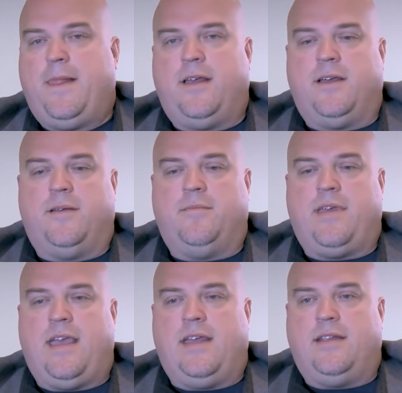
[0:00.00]
Um,
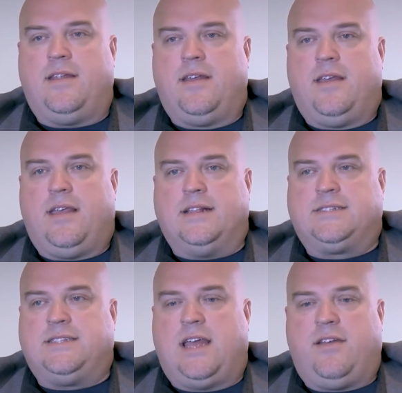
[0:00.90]
and
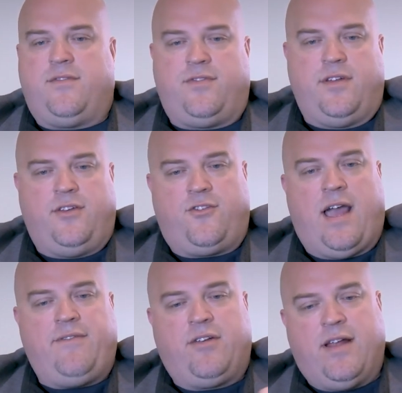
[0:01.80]
instead of
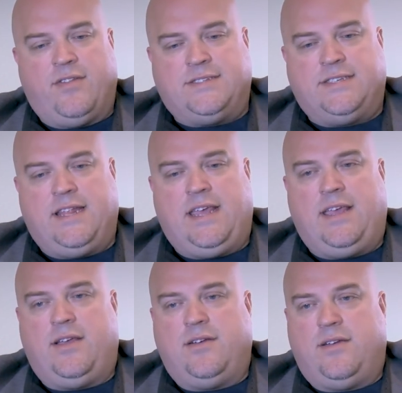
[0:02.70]
driving around the
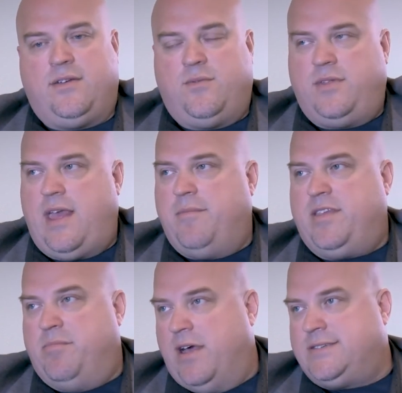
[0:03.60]
city with
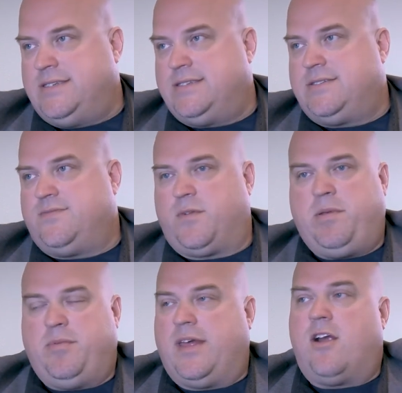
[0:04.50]
empty buses for
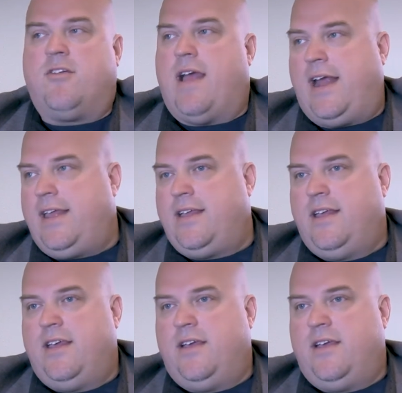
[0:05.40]
people that aren't riding,